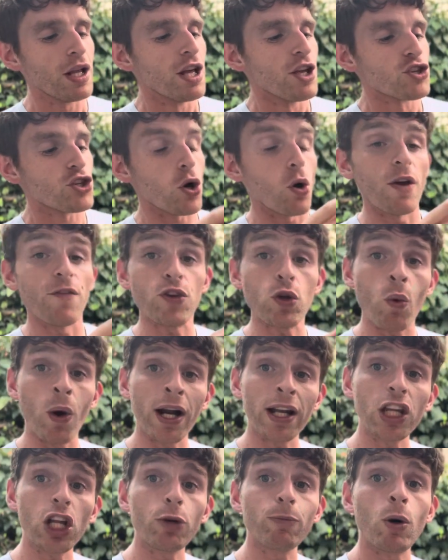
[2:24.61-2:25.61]
So if you
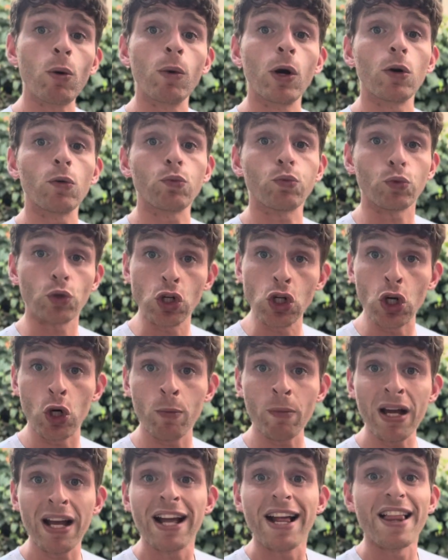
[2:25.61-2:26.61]
want a little bit more
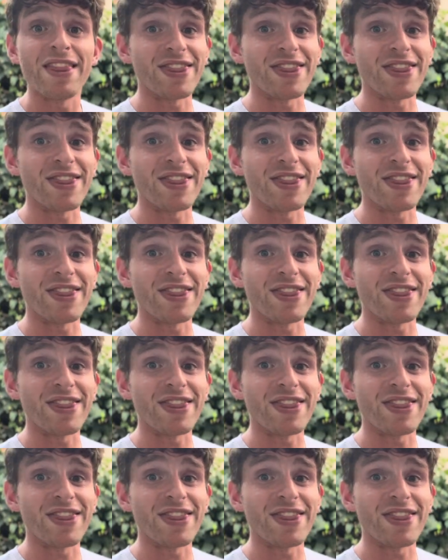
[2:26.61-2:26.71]
room,